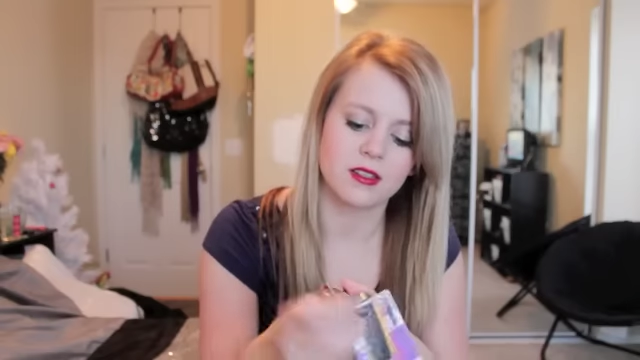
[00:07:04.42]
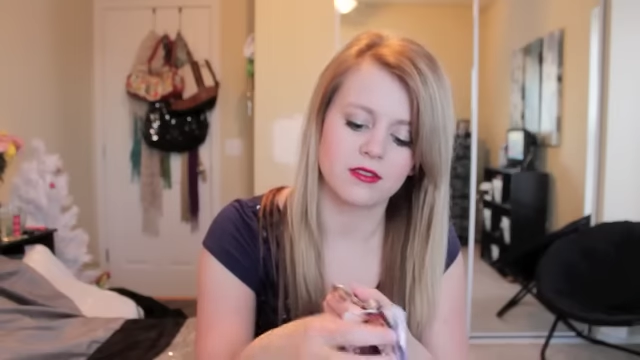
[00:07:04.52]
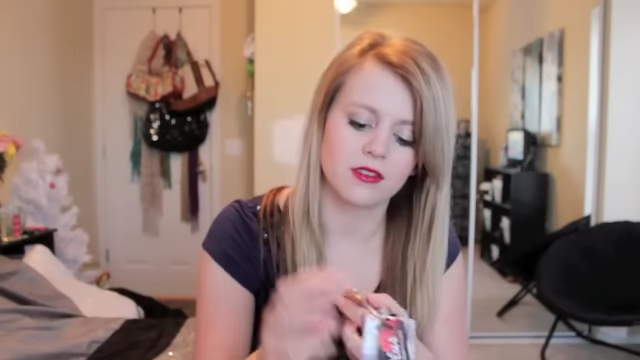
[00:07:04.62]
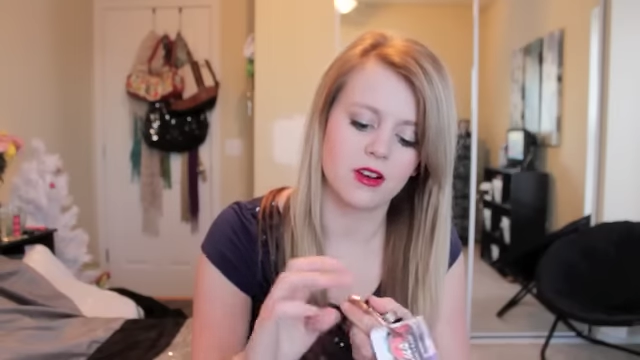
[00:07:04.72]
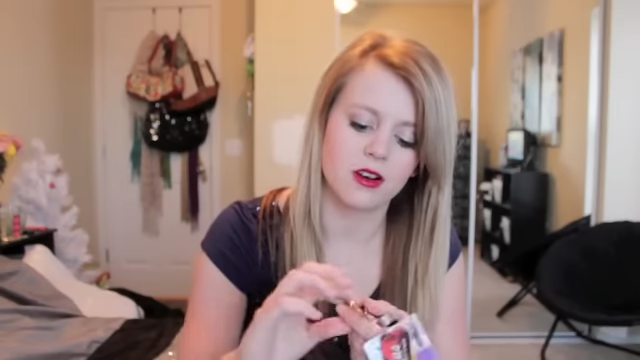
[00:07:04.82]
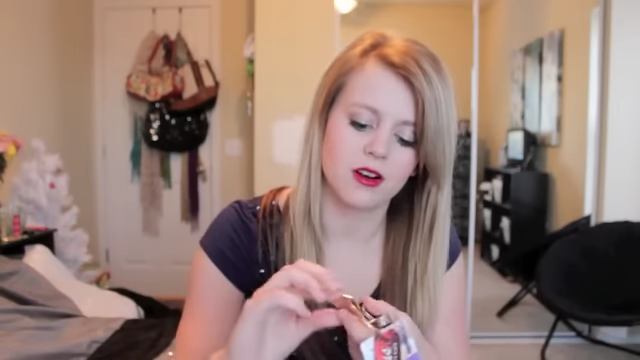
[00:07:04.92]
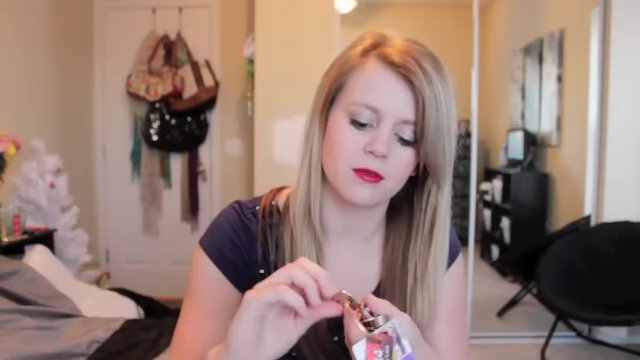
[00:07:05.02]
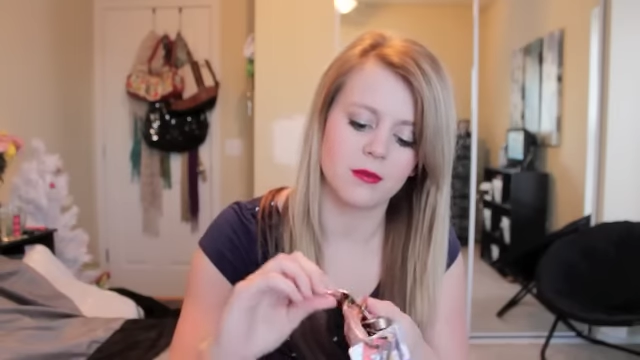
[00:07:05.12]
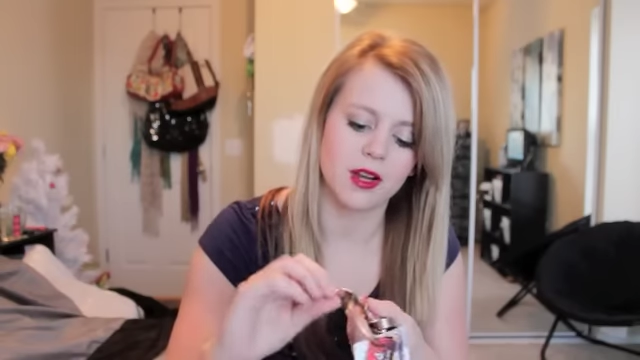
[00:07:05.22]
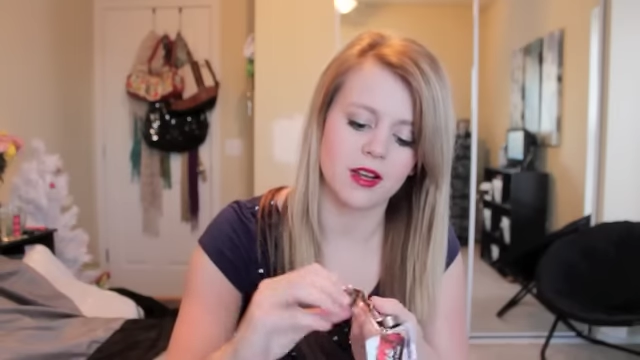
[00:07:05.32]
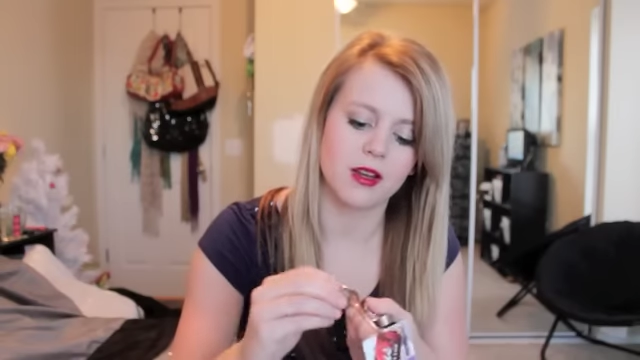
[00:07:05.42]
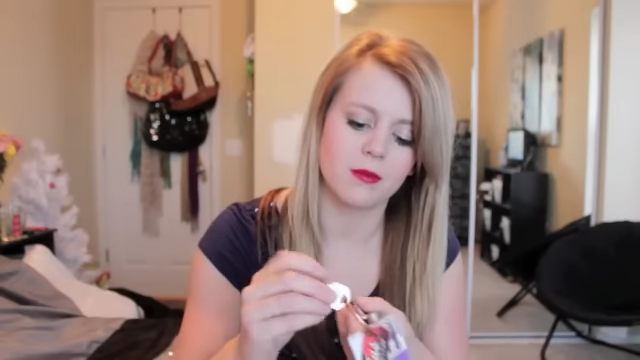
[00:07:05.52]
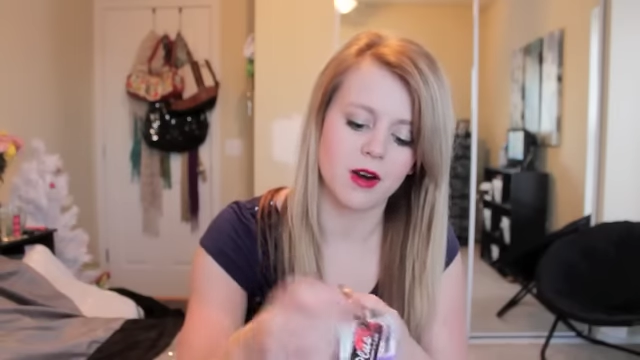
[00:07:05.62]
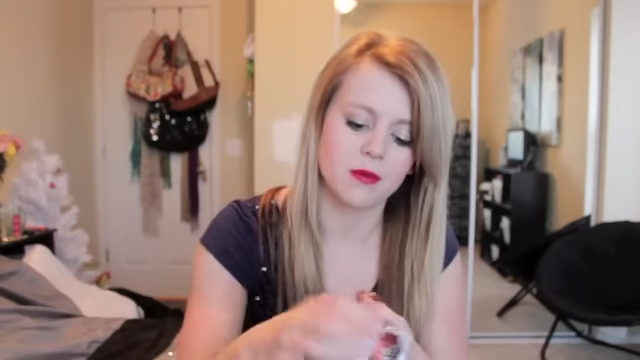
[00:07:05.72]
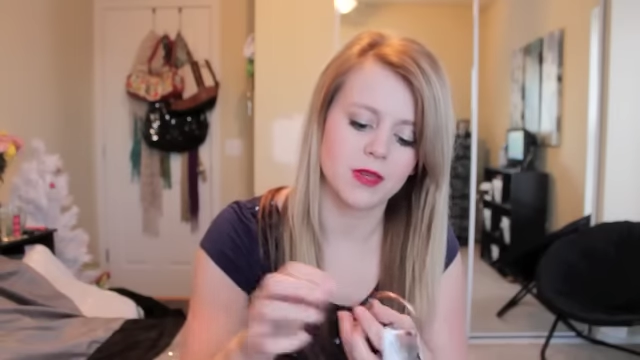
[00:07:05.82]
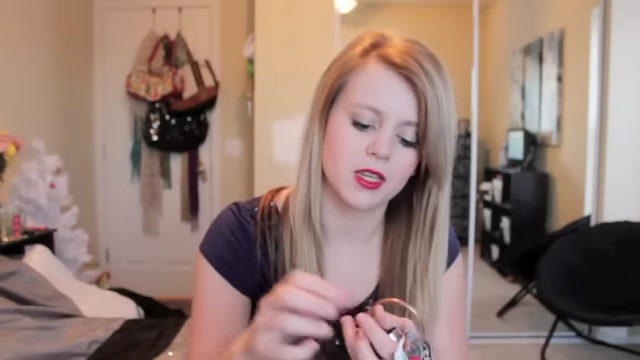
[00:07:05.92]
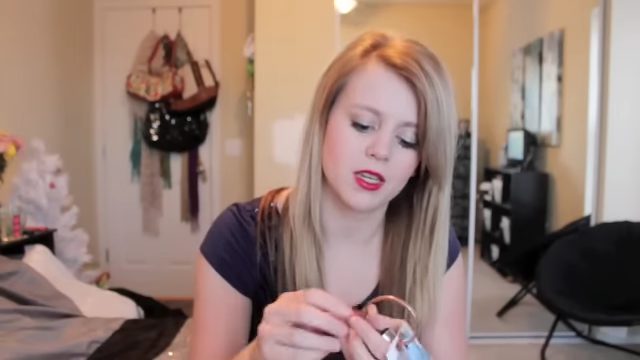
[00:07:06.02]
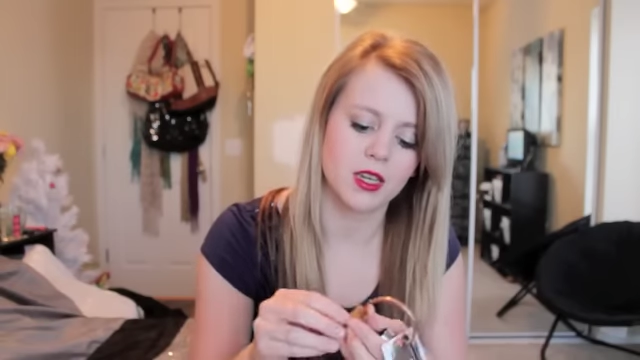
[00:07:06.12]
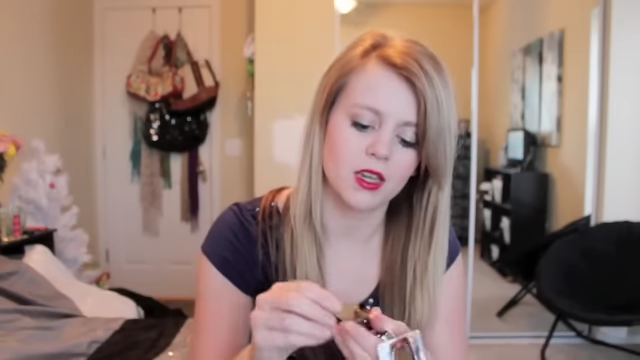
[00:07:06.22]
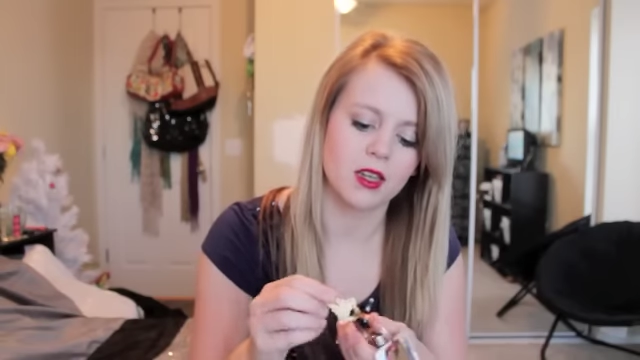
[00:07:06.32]
gift card, my apartment
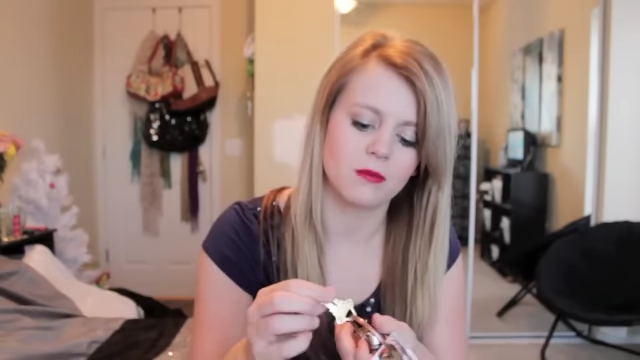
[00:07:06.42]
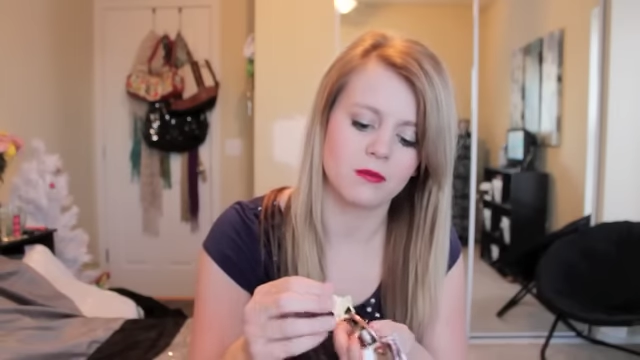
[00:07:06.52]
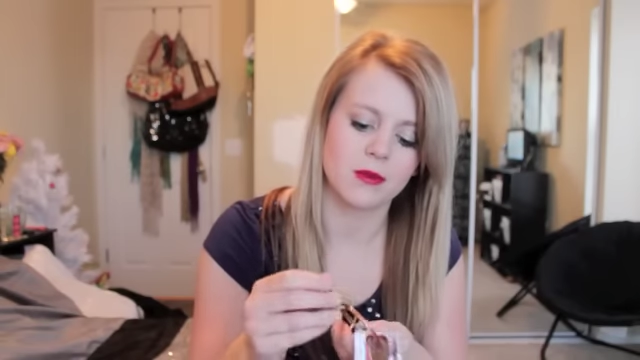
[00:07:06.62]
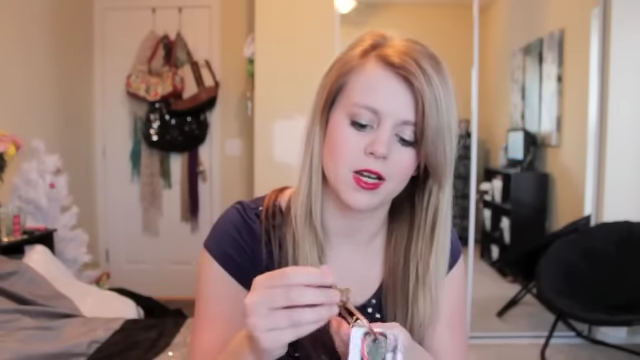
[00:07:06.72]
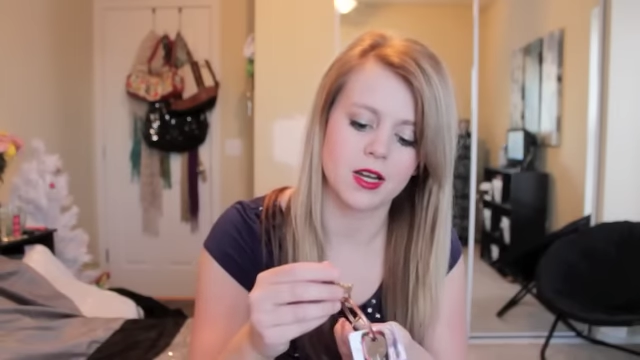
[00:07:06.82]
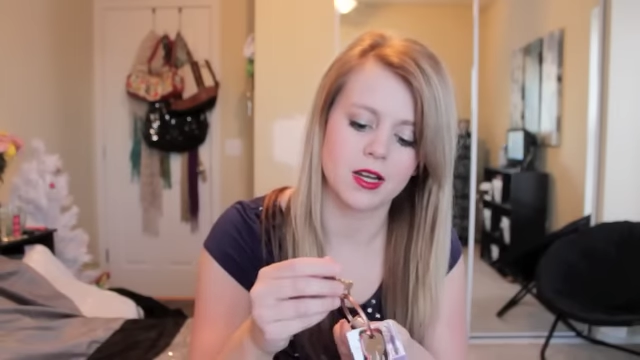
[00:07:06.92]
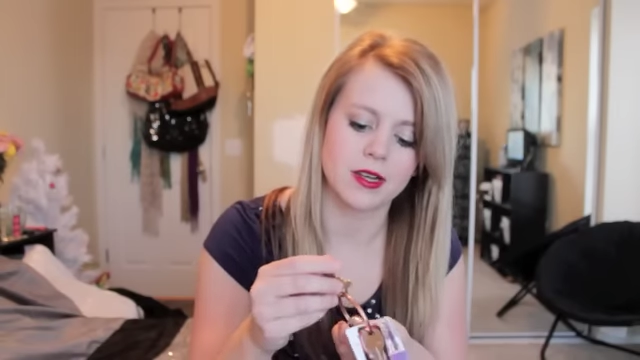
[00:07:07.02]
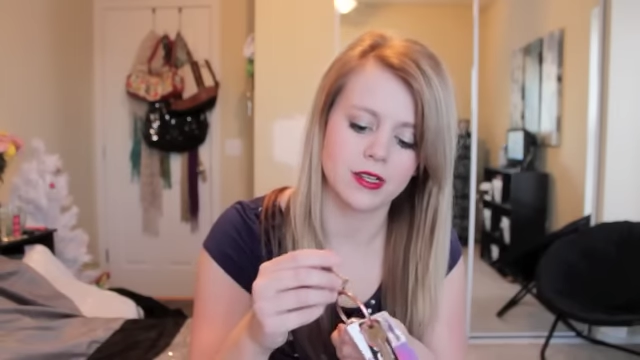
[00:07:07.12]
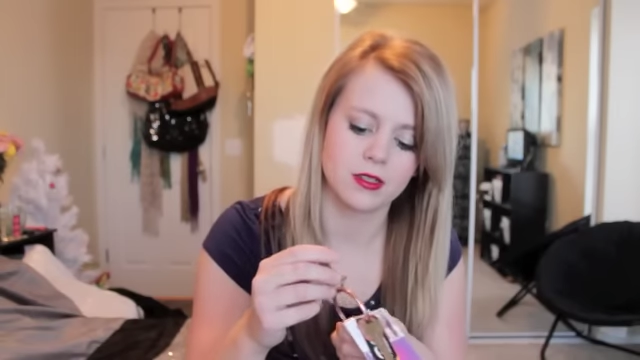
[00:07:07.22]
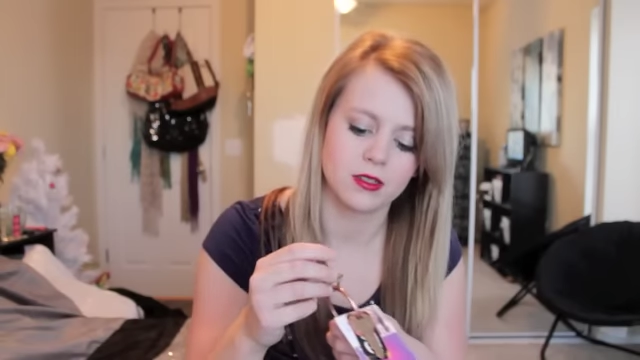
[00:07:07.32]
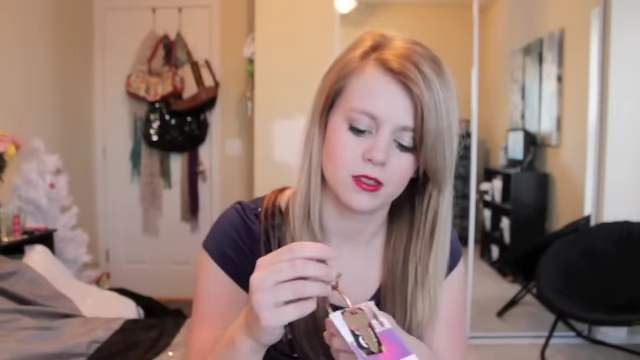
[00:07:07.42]
key, my